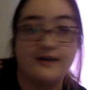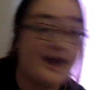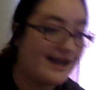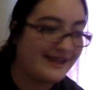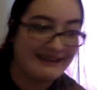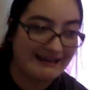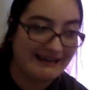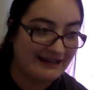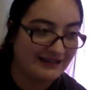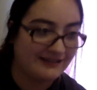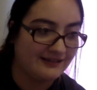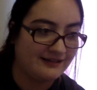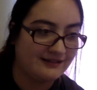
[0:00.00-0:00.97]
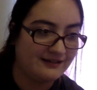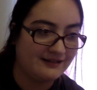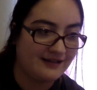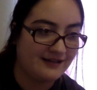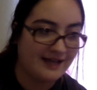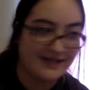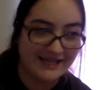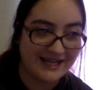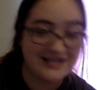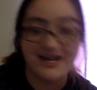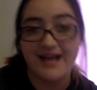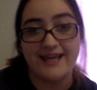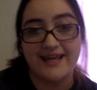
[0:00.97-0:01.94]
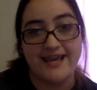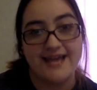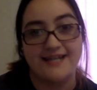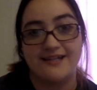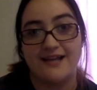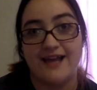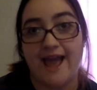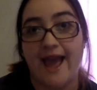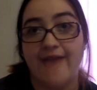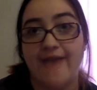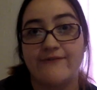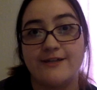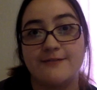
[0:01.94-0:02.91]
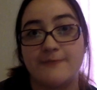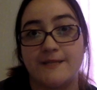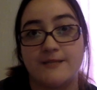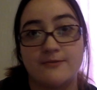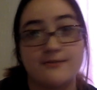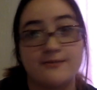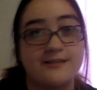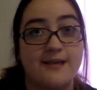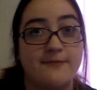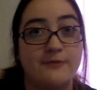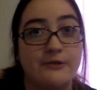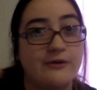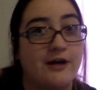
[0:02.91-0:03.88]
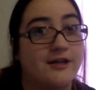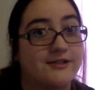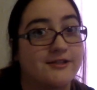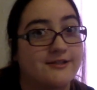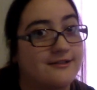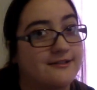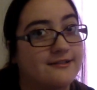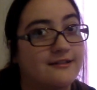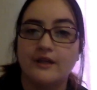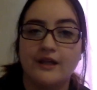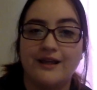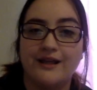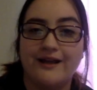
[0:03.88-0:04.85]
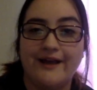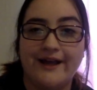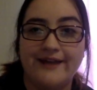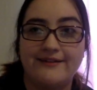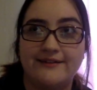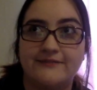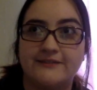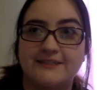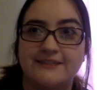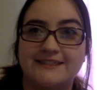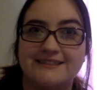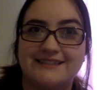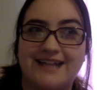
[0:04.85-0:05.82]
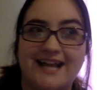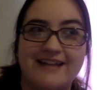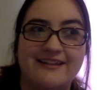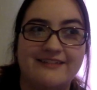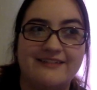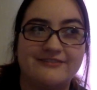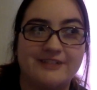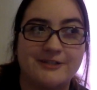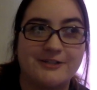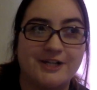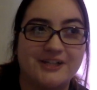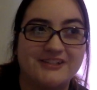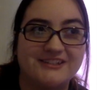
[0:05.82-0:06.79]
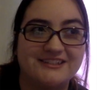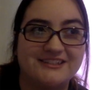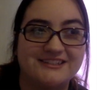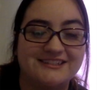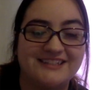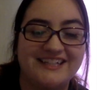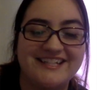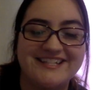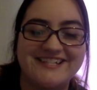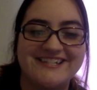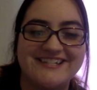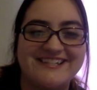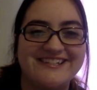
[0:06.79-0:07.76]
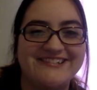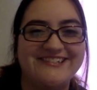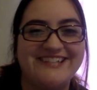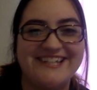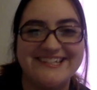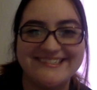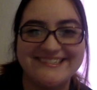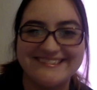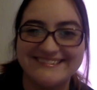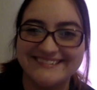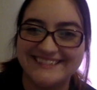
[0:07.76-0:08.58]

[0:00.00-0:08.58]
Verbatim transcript: I can't. I can't die yet. I haven't been to a CNBLUE concert. I loved it. I loved Loco. He's just so cute.